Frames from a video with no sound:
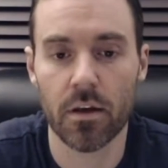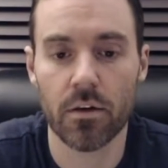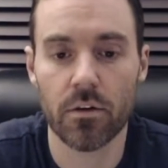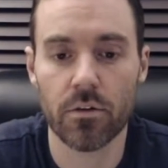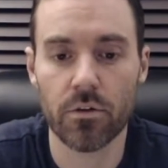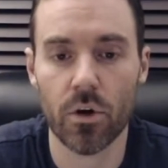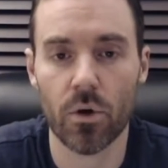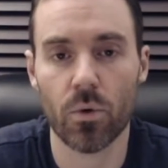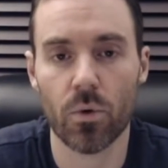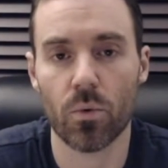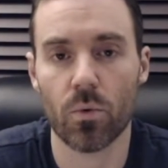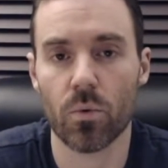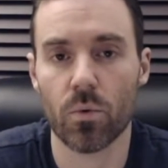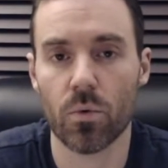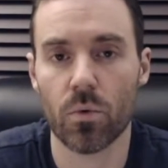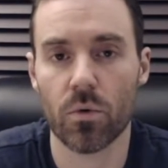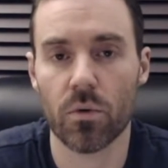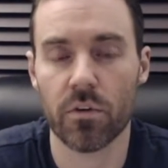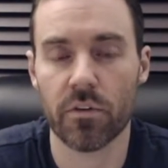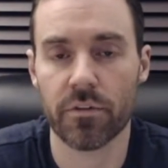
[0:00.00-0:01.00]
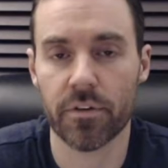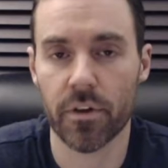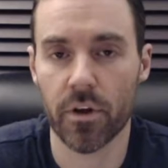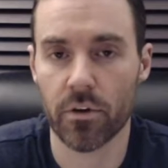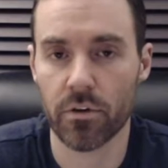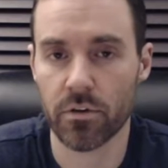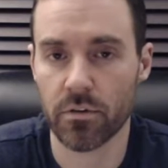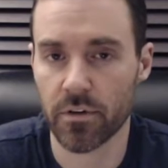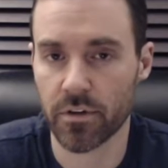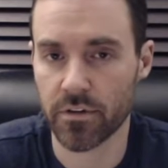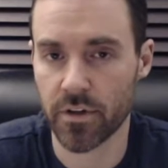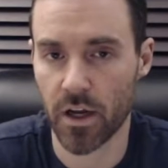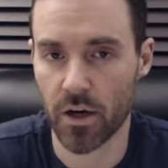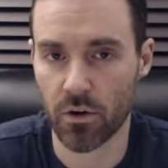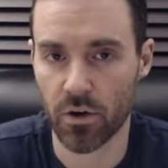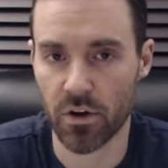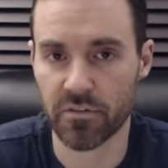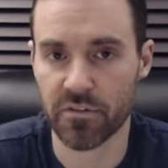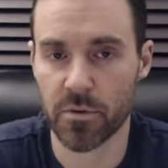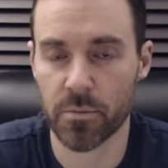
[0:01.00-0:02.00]
So for those of us that
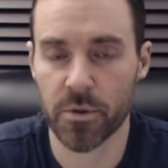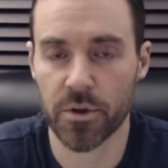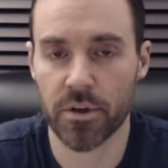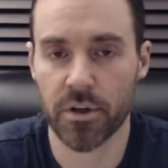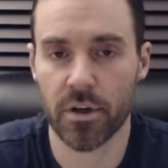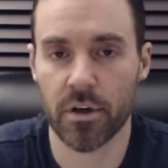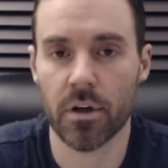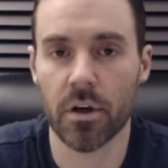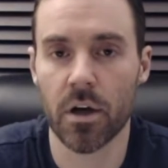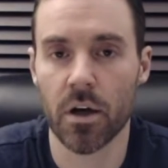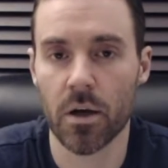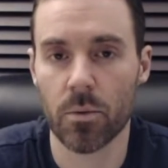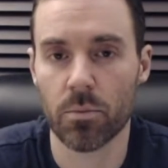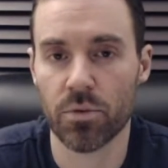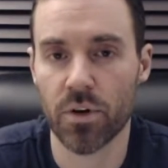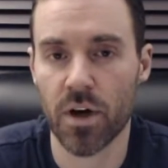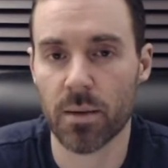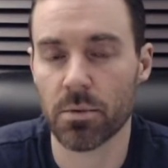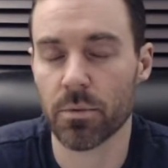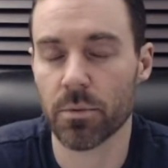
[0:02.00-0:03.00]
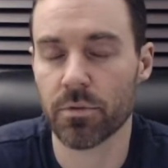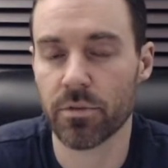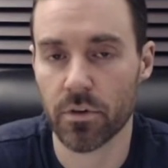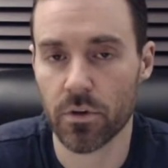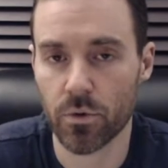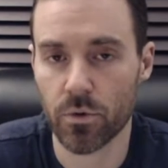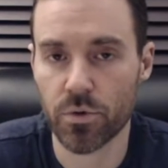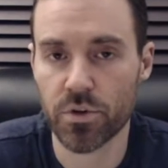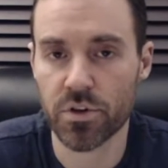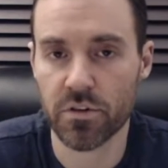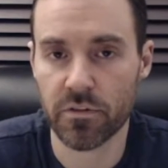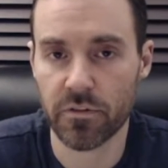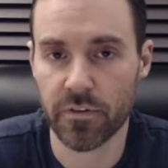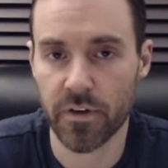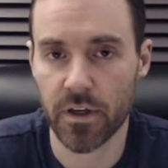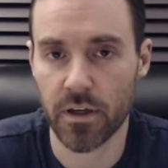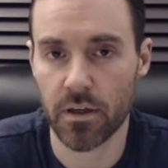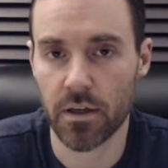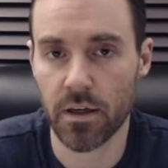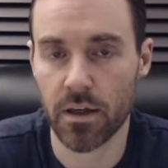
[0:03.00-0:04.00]
are unfamiliar, problem-solution
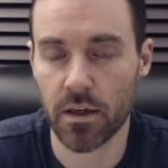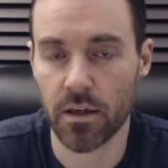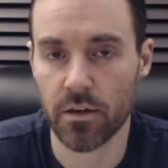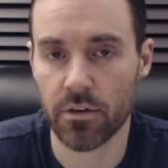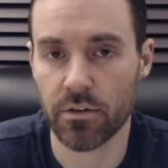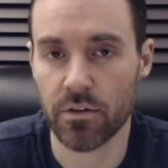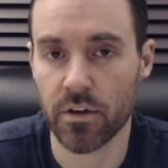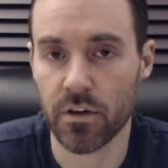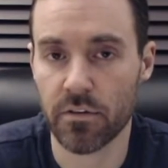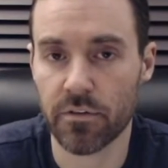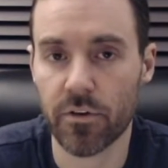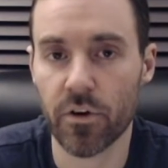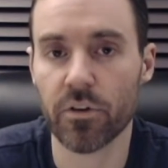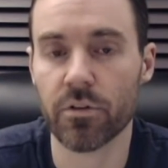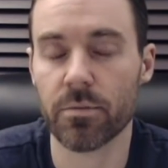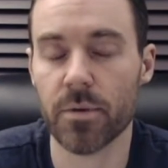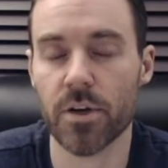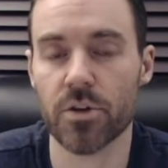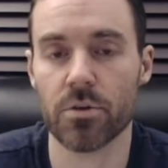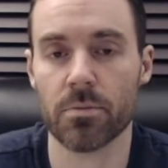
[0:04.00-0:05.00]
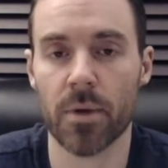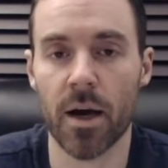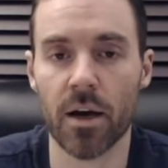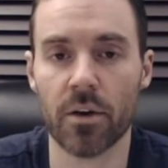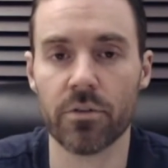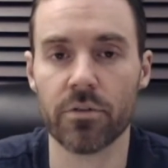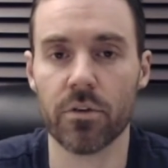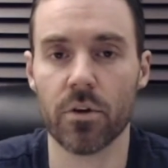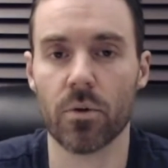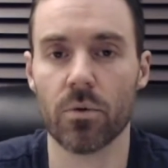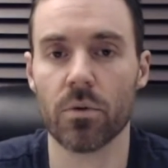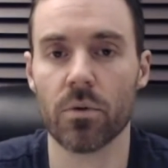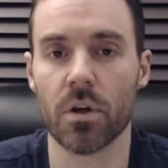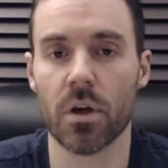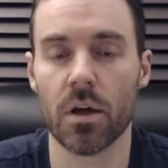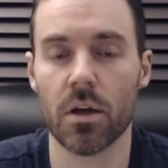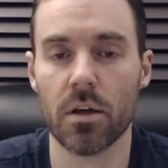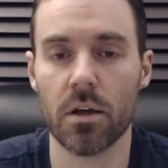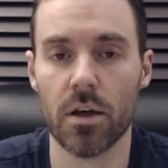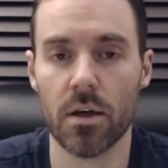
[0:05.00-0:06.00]
fit is the first major milestone
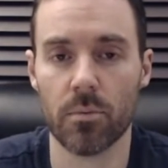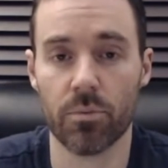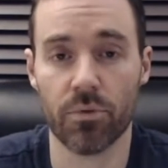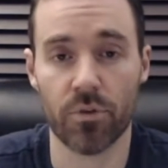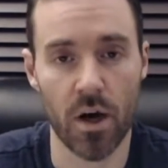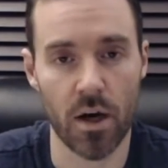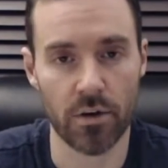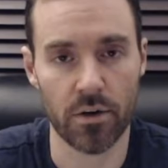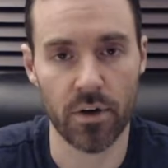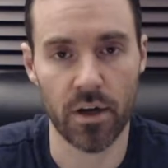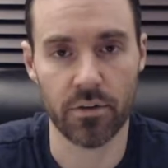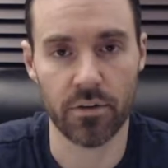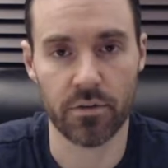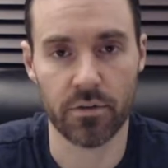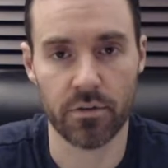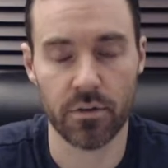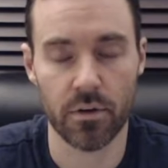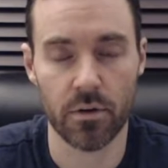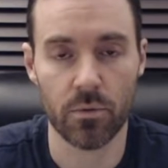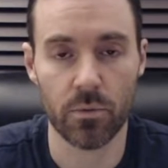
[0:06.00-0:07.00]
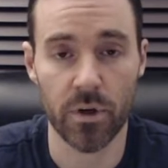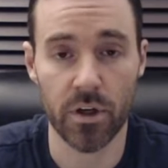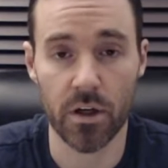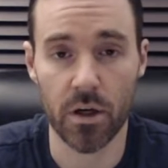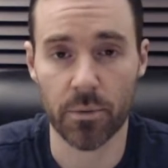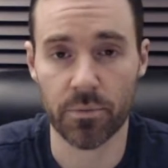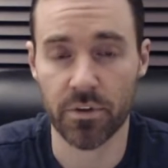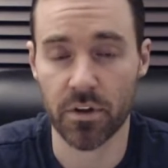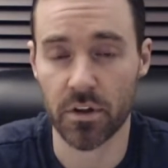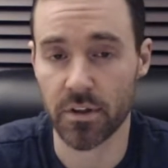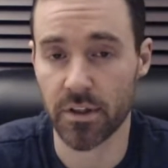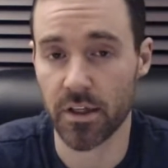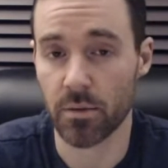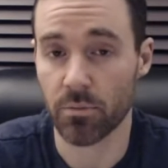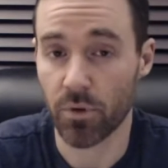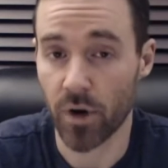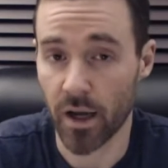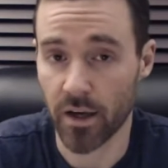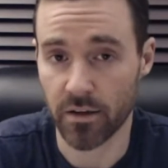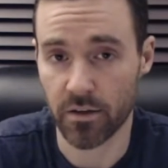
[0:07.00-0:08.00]
in progress when it comes to lean
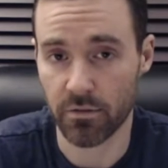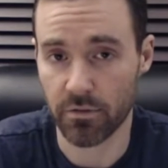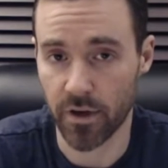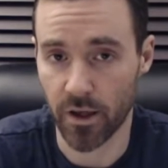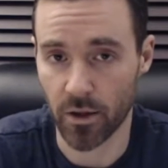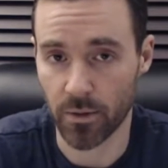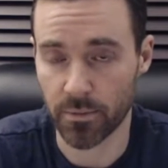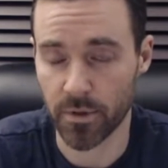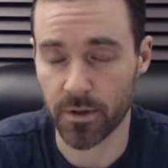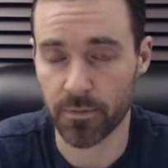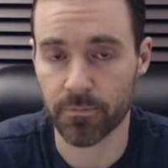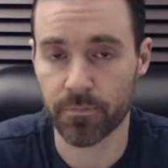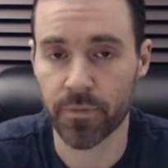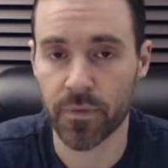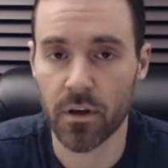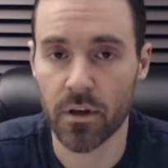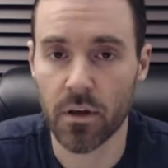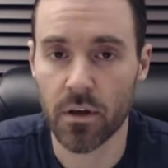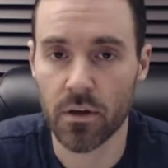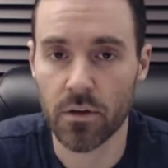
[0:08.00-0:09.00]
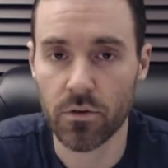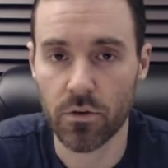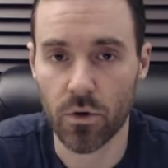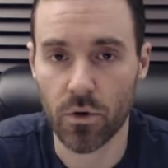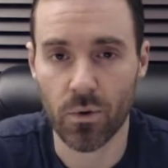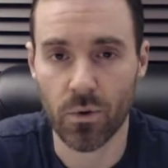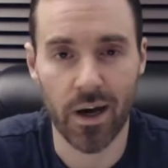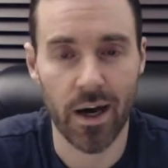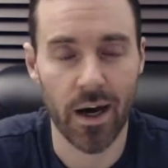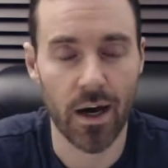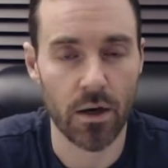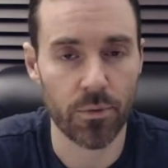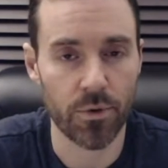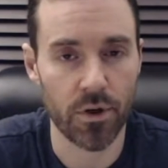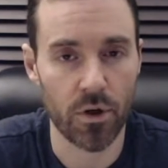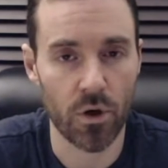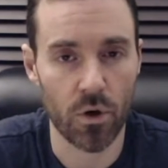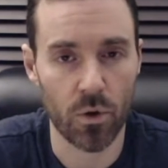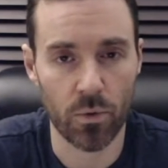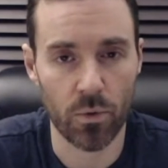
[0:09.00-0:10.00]
product development. So how do we
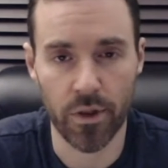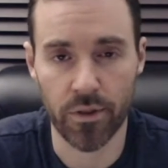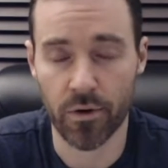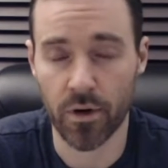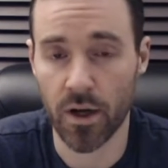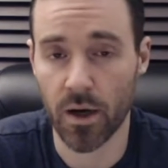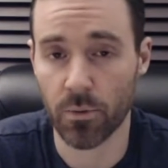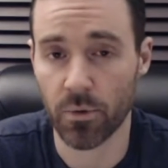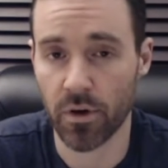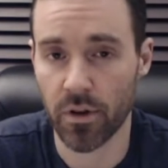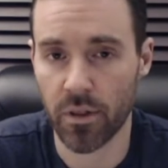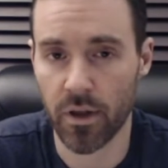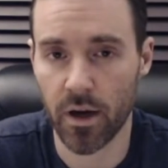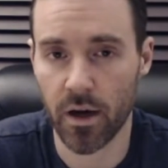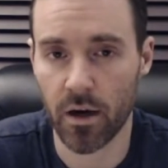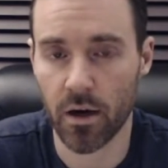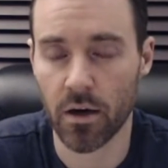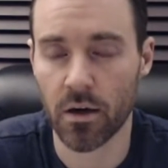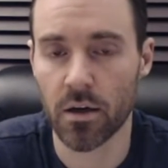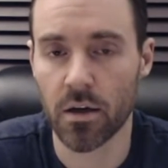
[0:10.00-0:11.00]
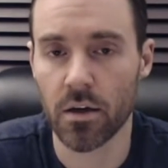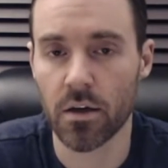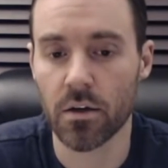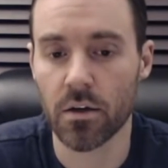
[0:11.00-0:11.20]
know whether or not we're there?